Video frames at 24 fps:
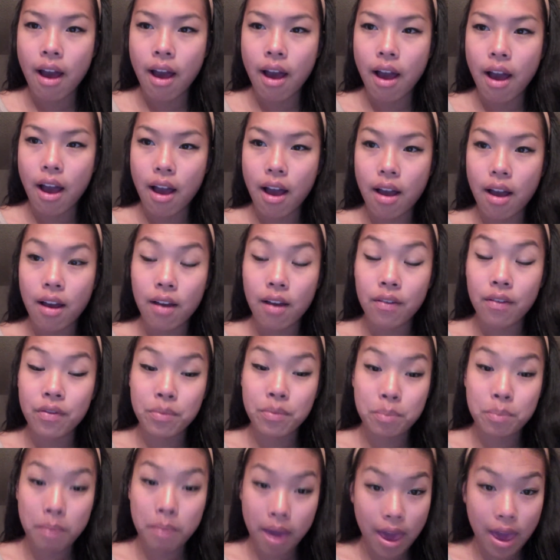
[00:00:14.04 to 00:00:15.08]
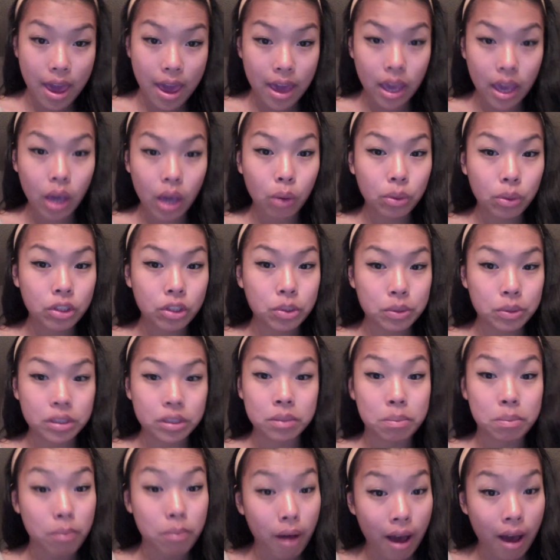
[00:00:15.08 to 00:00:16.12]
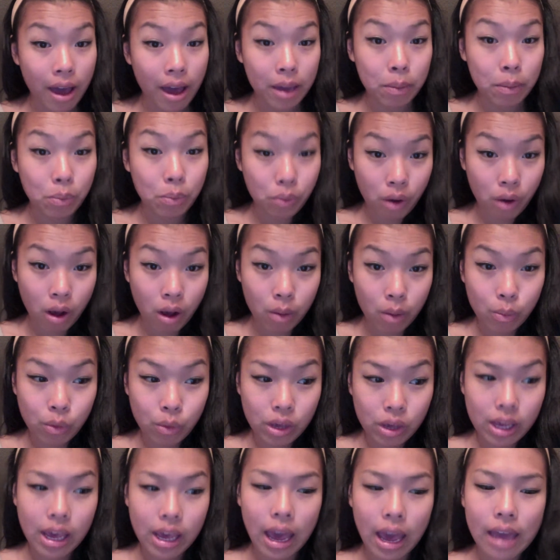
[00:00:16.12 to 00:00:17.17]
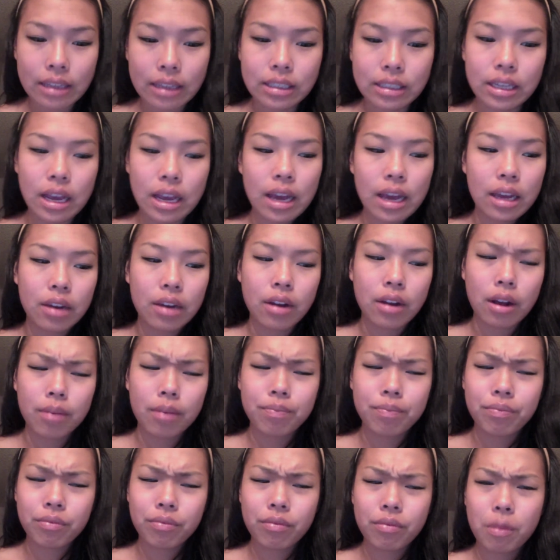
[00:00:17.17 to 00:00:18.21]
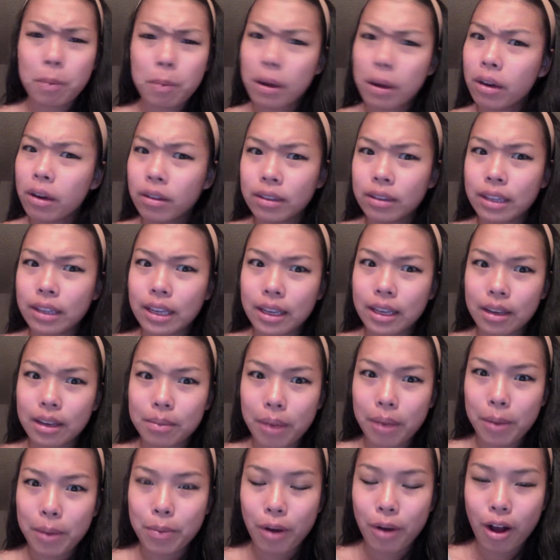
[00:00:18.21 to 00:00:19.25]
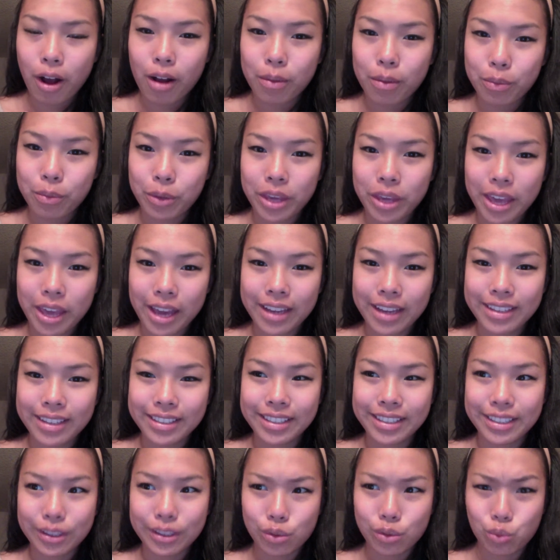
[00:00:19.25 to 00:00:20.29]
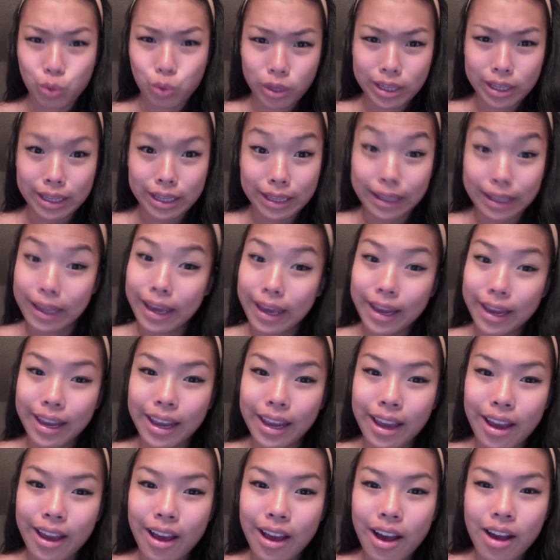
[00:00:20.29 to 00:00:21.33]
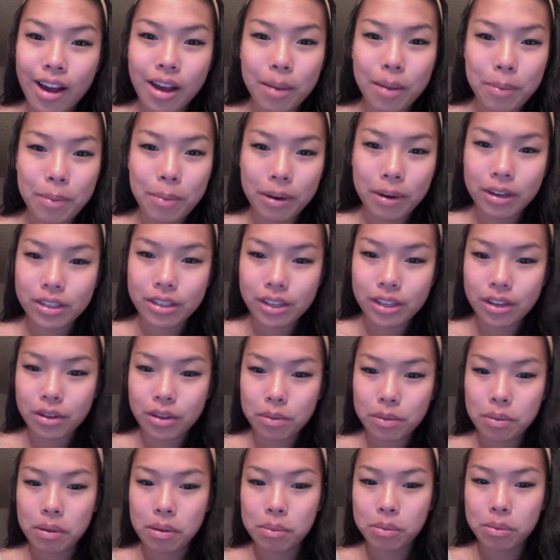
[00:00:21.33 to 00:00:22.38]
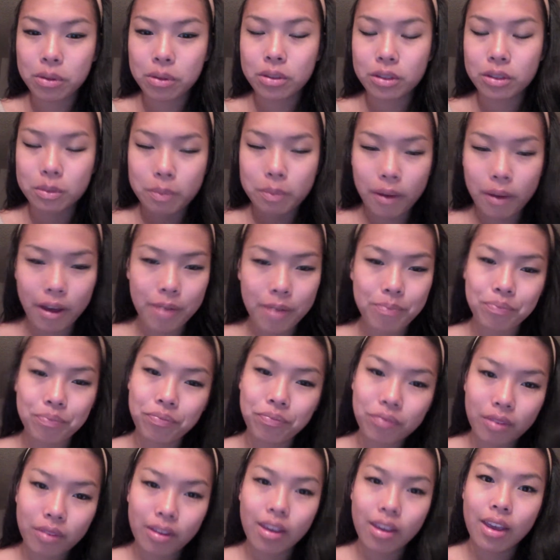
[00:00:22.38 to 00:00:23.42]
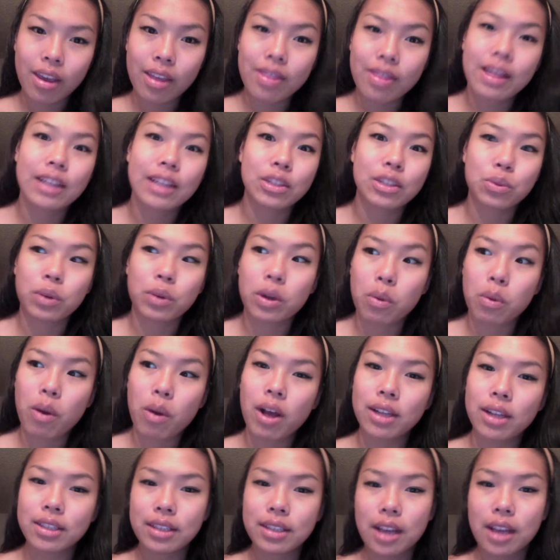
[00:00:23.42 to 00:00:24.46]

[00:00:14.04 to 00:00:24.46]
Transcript: of May, which was my prom weekend. And apparently my prom weekend is really late compared to other people's, but that's what it was.